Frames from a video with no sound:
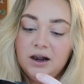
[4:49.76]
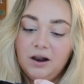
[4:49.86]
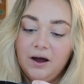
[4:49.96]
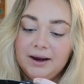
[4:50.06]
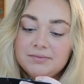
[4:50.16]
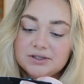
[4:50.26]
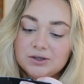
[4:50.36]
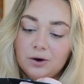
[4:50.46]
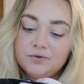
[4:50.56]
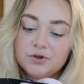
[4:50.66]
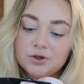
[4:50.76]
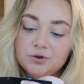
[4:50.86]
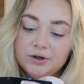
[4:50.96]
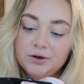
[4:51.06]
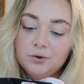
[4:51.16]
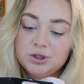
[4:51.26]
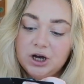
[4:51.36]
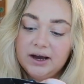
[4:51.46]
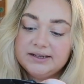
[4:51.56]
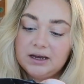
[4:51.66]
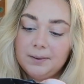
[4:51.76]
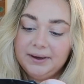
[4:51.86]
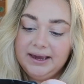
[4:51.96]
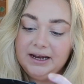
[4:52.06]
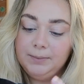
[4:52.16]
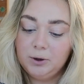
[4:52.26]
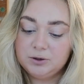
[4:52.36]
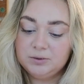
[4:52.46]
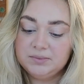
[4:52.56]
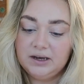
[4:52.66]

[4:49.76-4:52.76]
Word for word: lime soft crinkle tie side bikini bottoms.